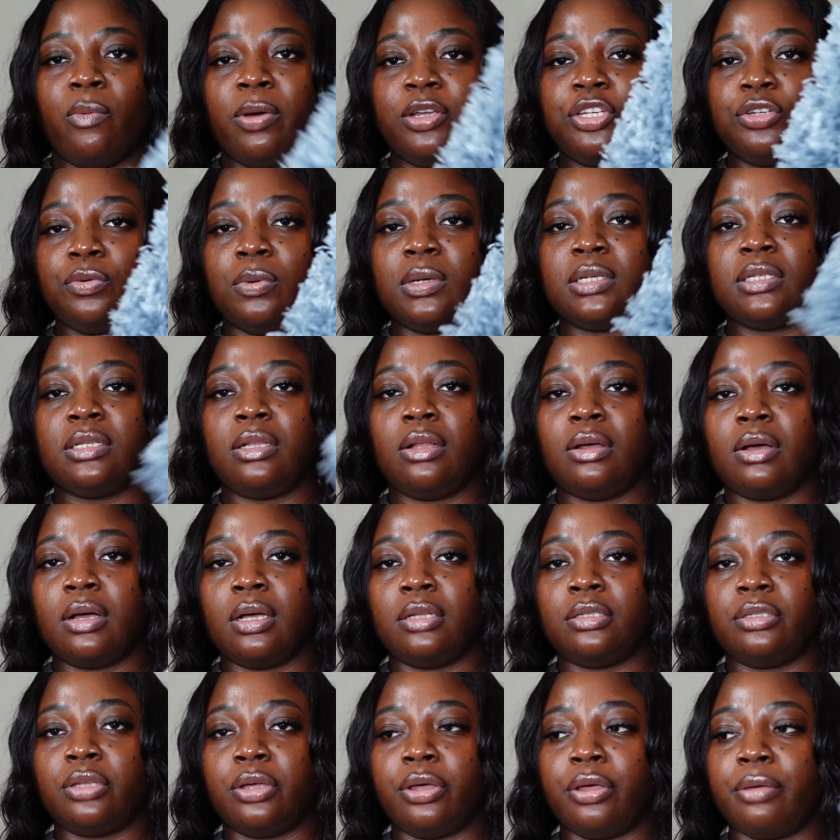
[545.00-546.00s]
wish it was longer
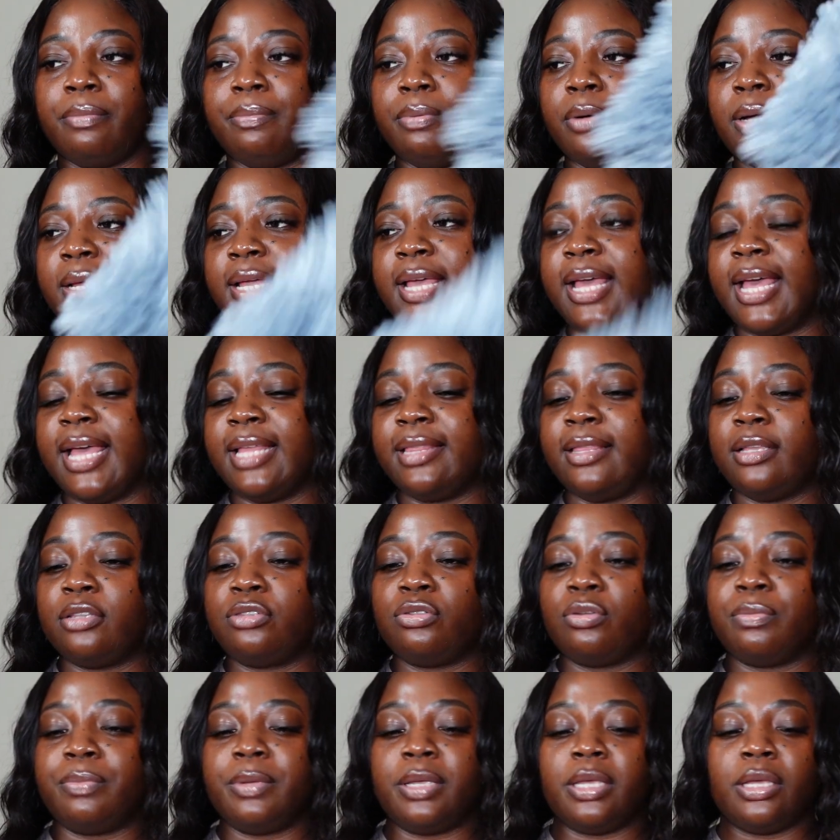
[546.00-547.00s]
though, but yeah, this
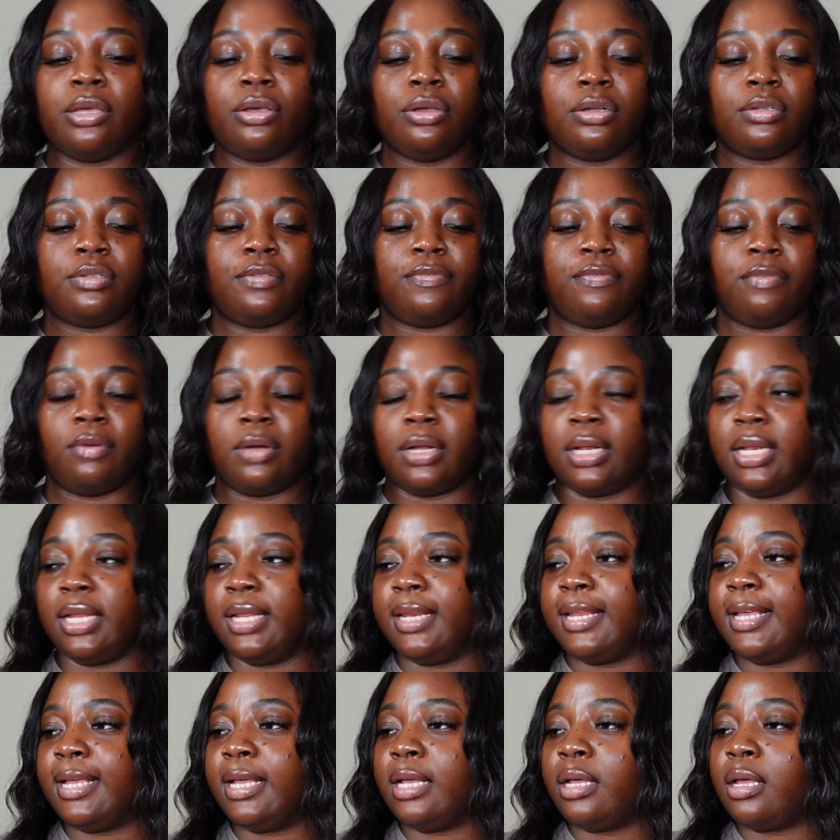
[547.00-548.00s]
would be good for
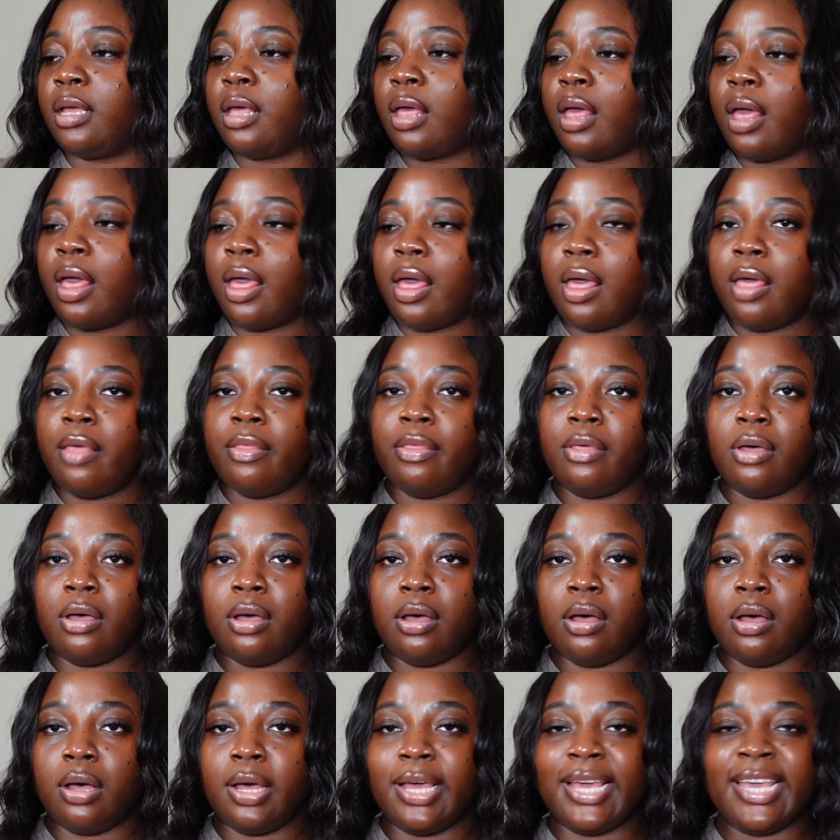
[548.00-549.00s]
cleaning
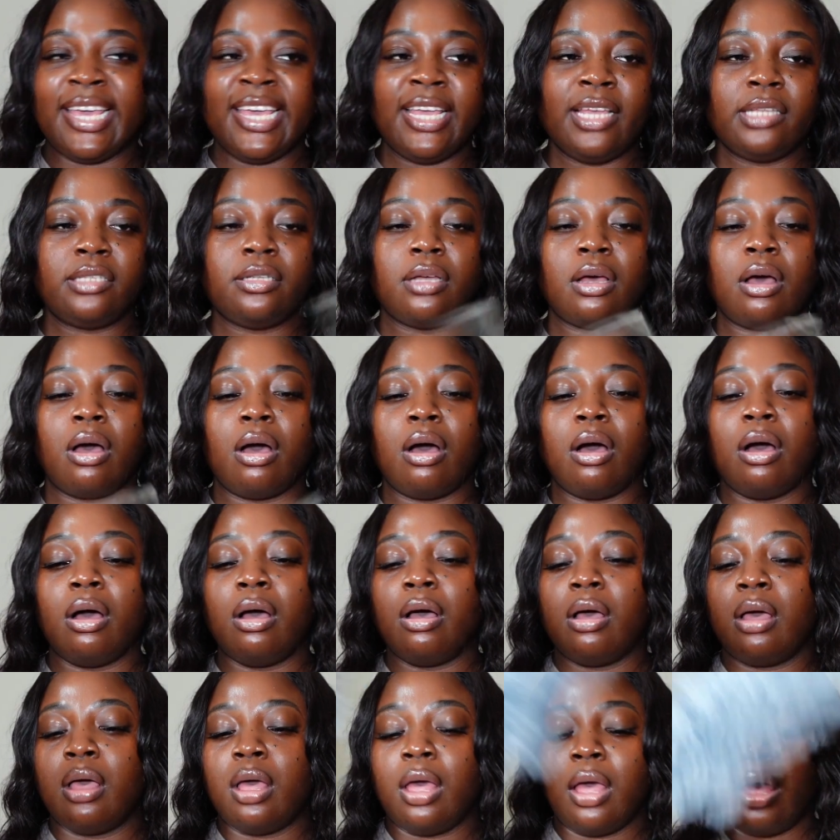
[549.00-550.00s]
the heater.
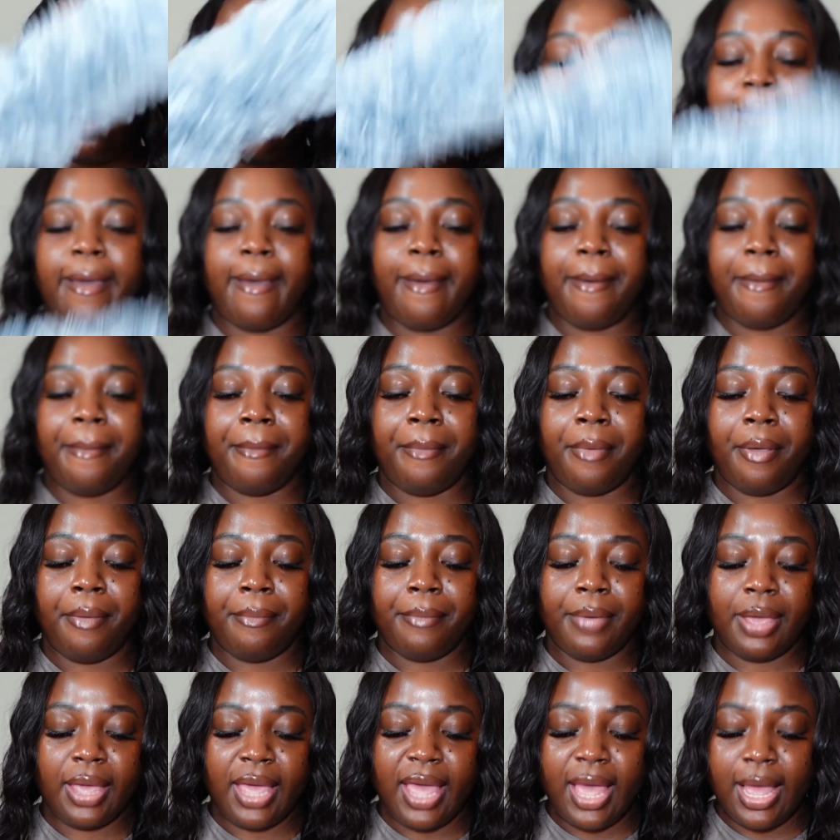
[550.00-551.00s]

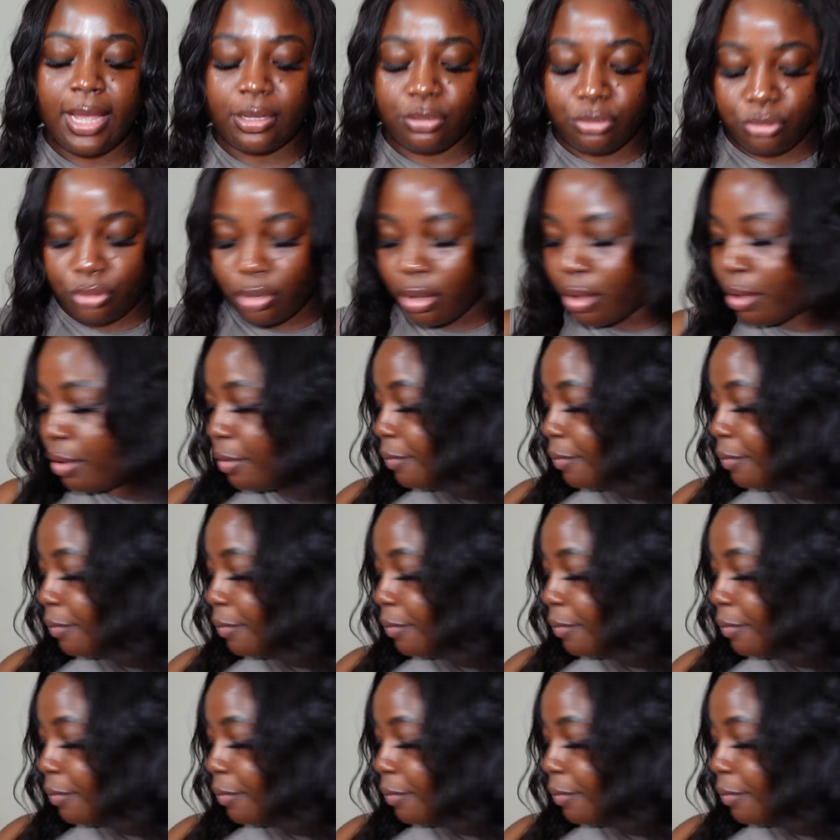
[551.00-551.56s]
But yeah, so